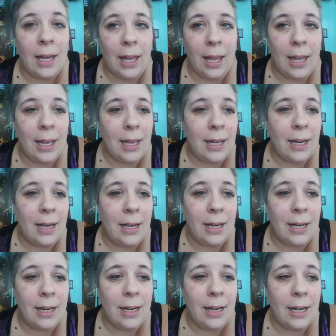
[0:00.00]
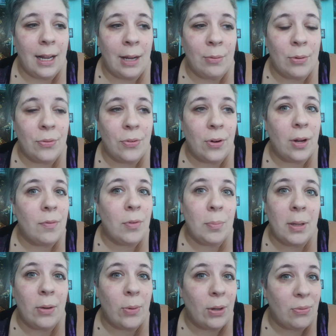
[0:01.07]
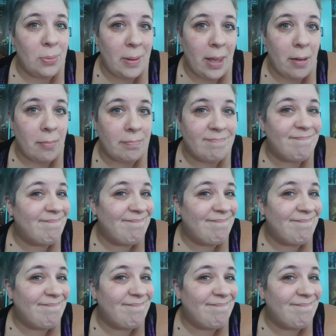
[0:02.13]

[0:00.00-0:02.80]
And I will forever be away from him.